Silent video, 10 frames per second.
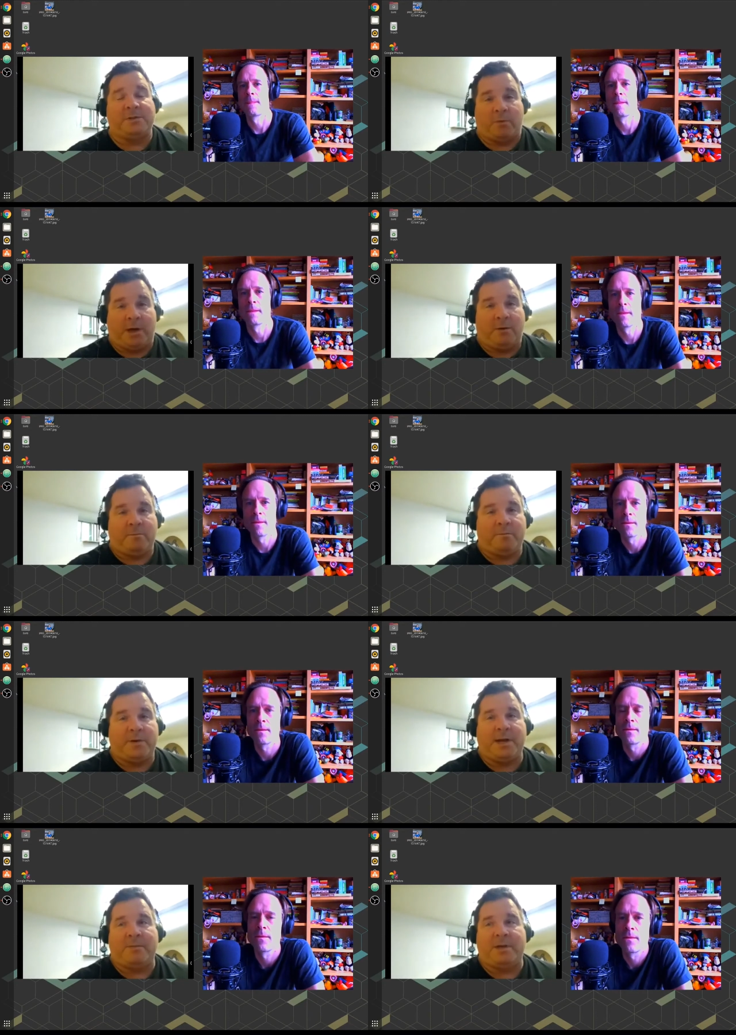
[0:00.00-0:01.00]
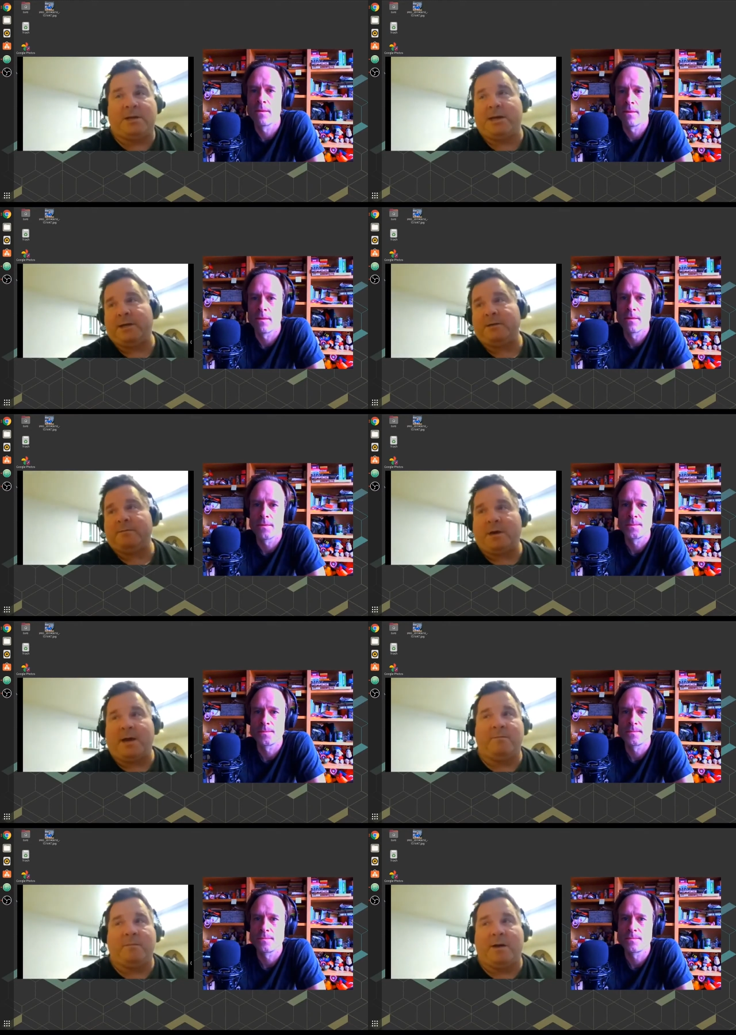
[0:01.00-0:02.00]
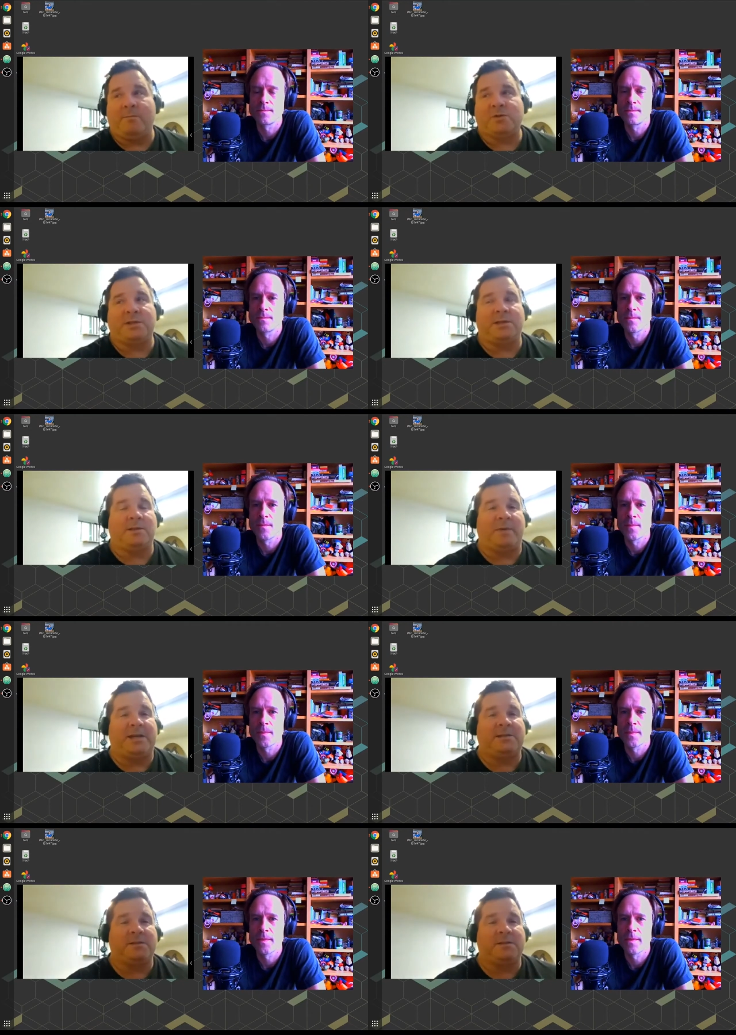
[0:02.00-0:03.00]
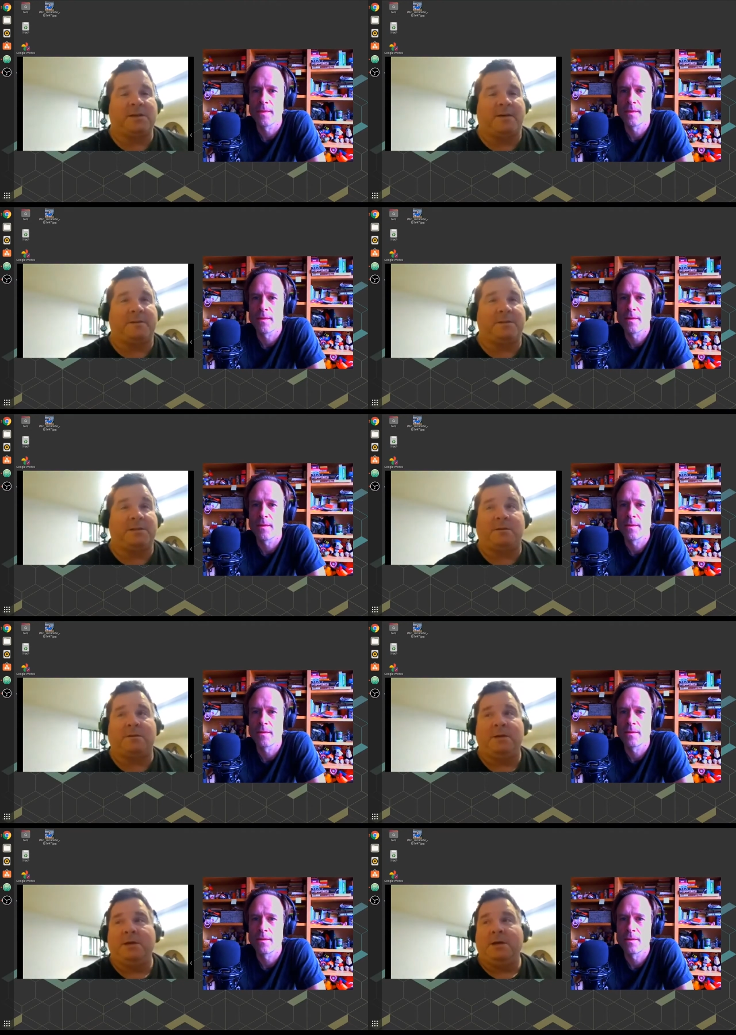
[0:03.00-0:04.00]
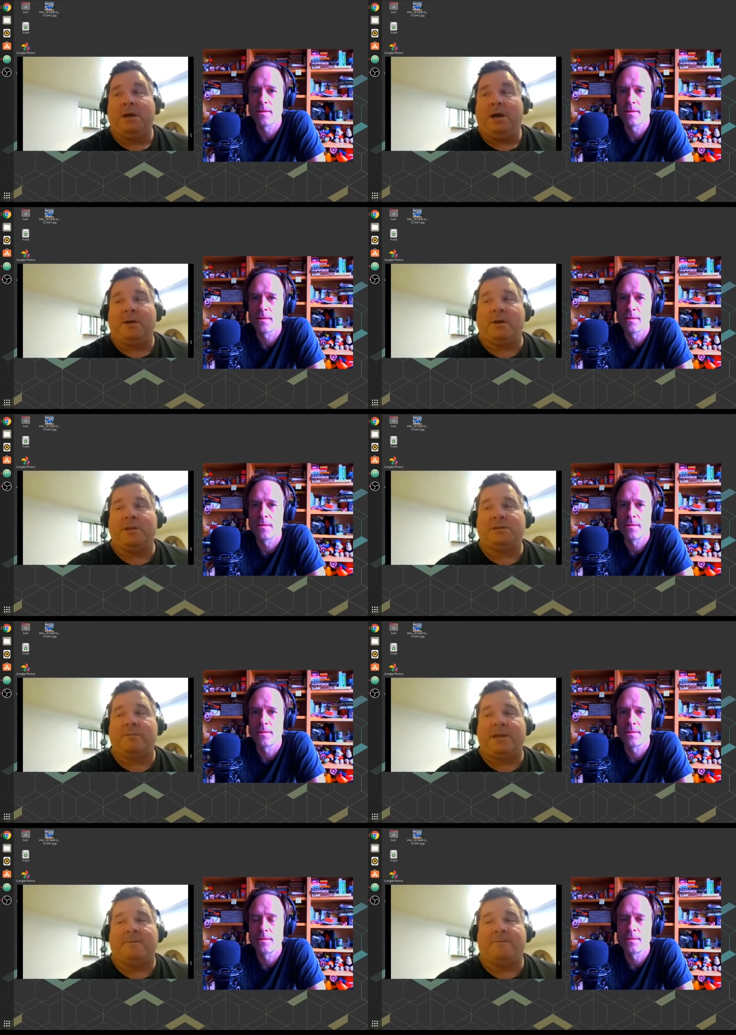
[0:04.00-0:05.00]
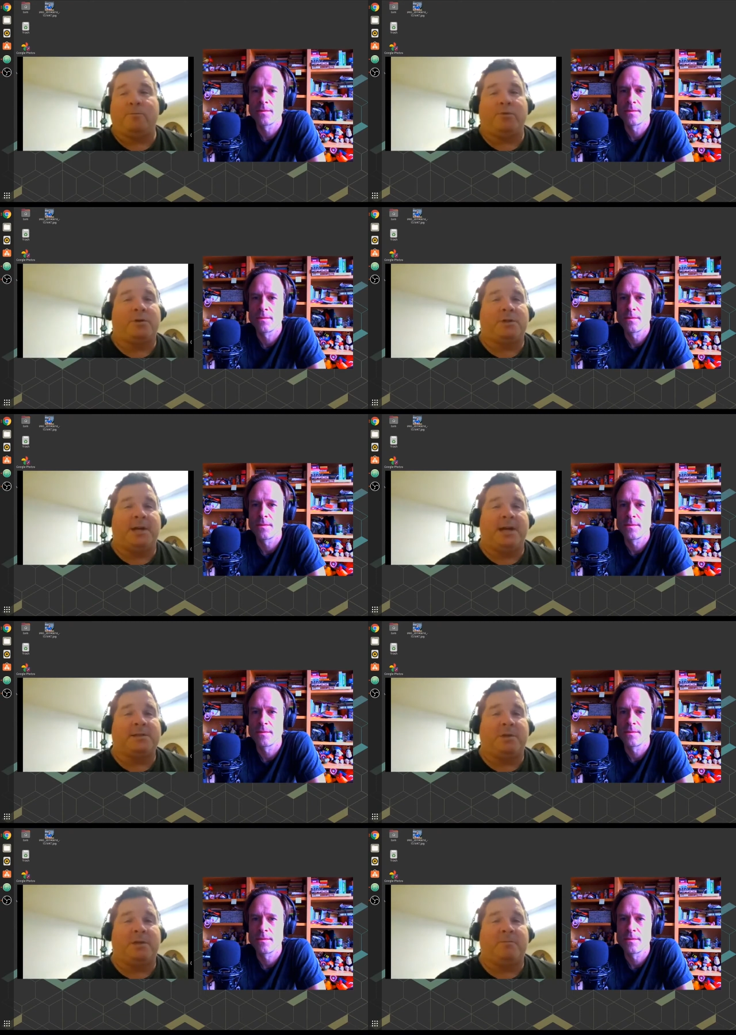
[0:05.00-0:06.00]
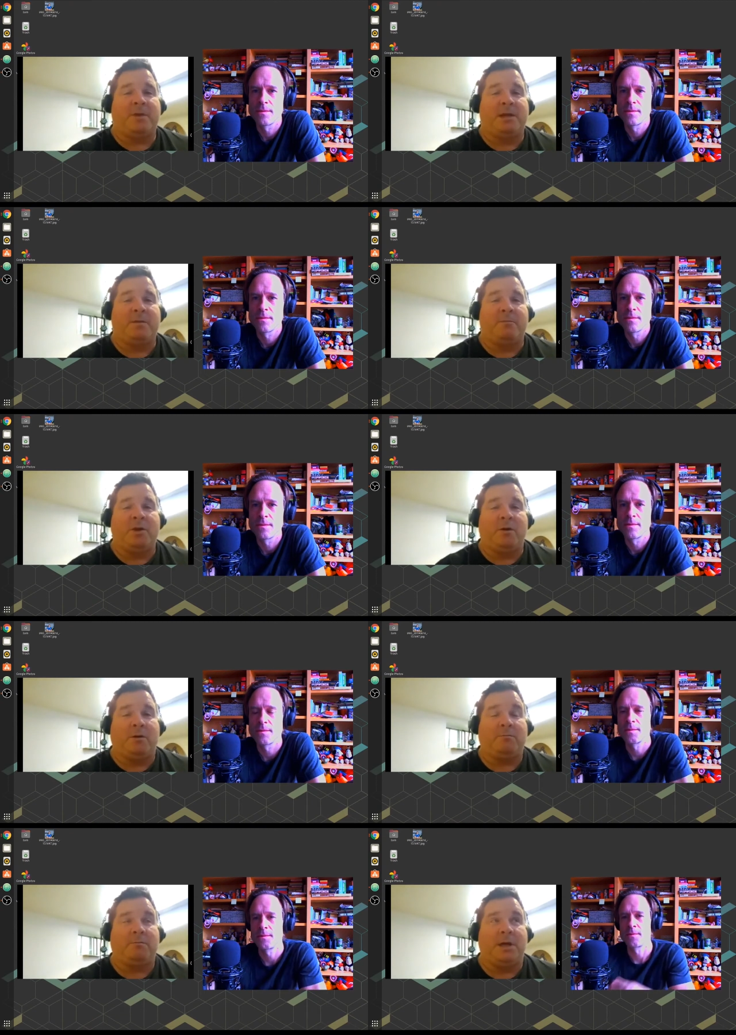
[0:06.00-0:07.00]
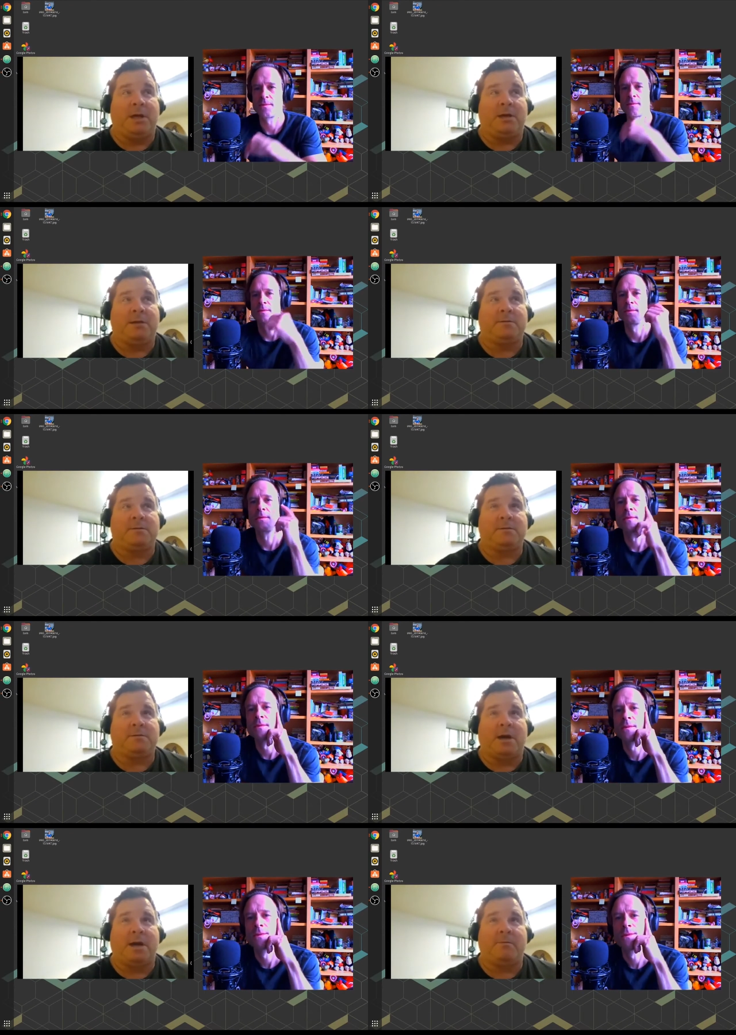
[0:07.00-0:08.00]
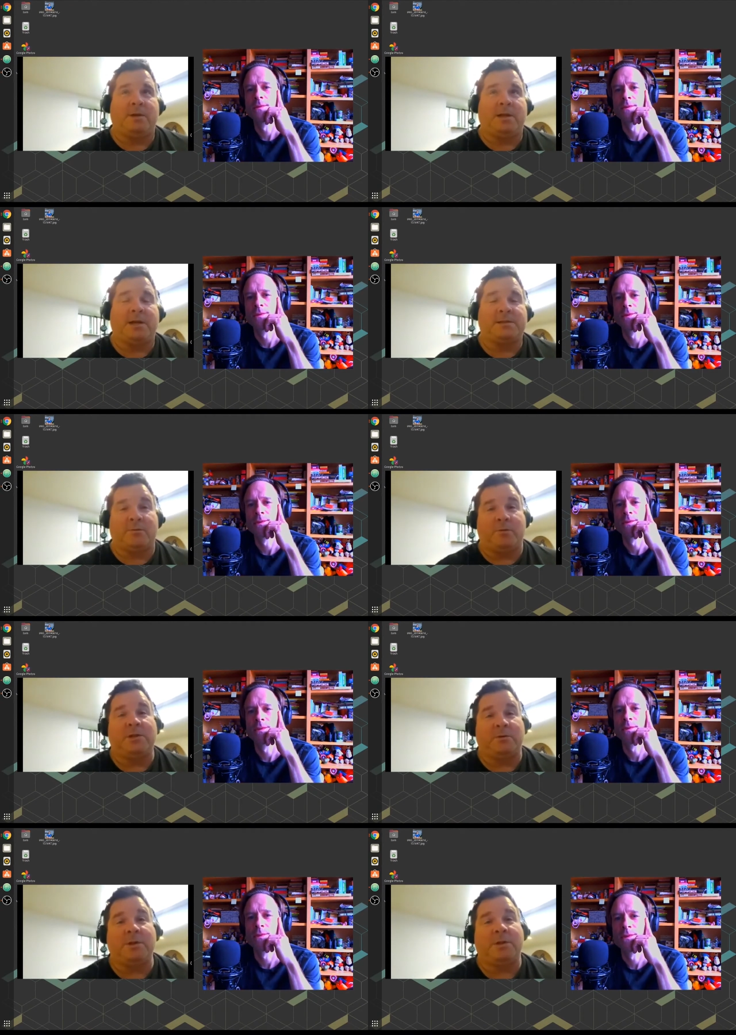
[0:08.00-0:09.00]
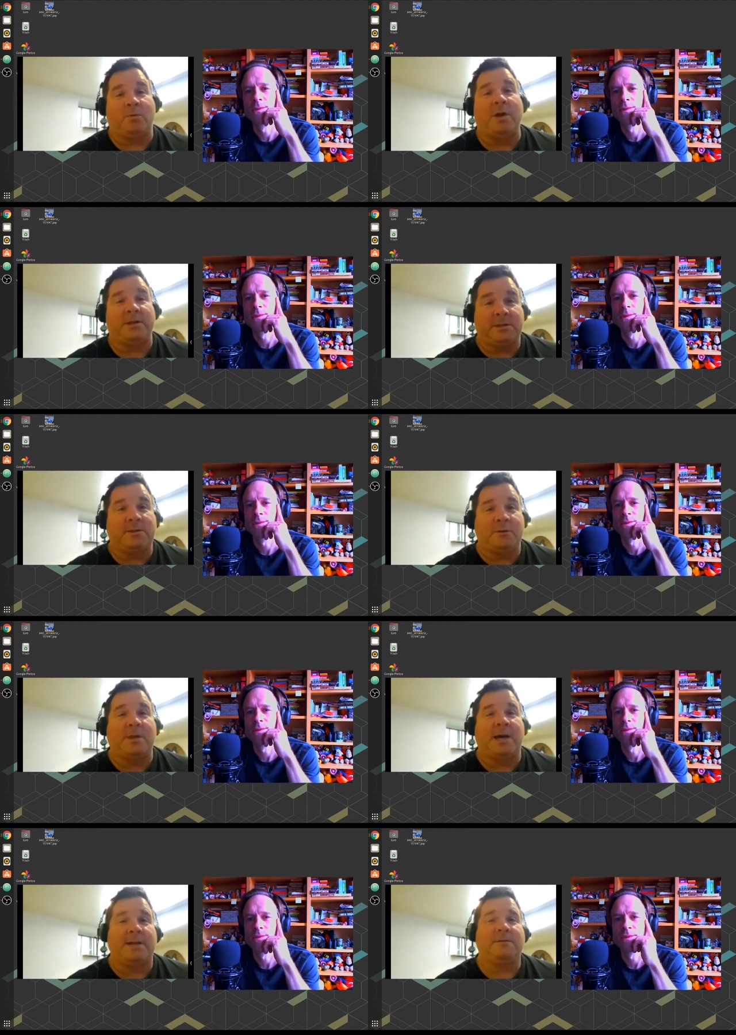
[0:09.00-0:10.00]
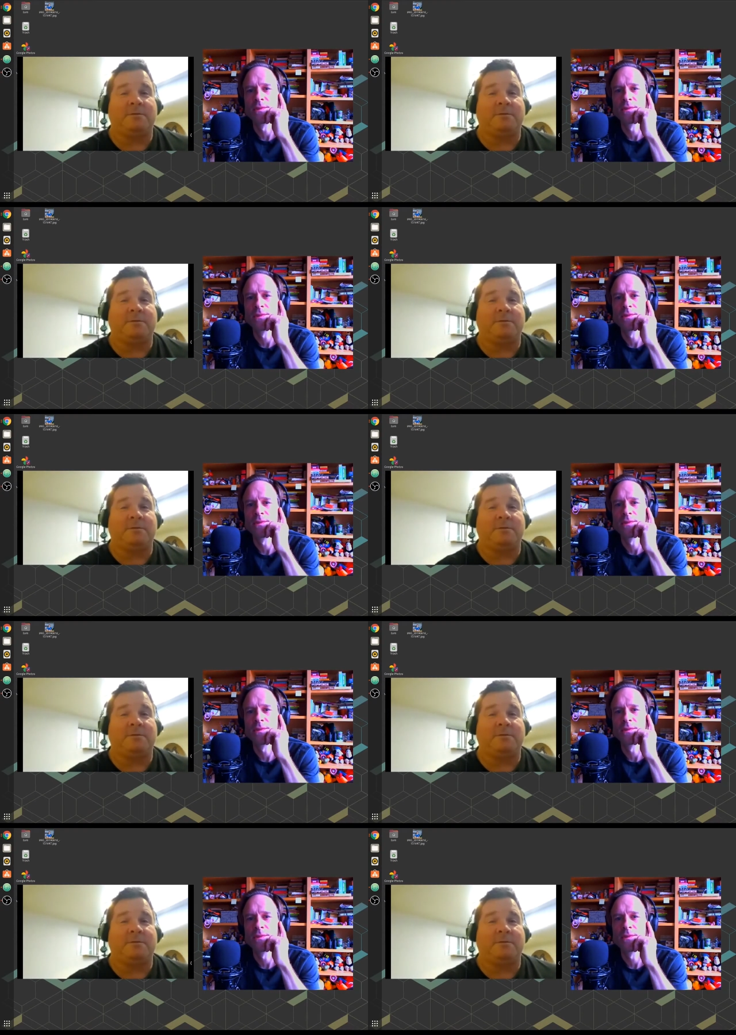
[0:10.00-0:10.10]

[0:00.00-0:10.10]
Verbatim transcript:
Speaker 1: as well, but I mean, I mostly did the painting stuff until a crazy man from Brooklyn asked me to paint a mural. And I realized I really, really wanted to do that.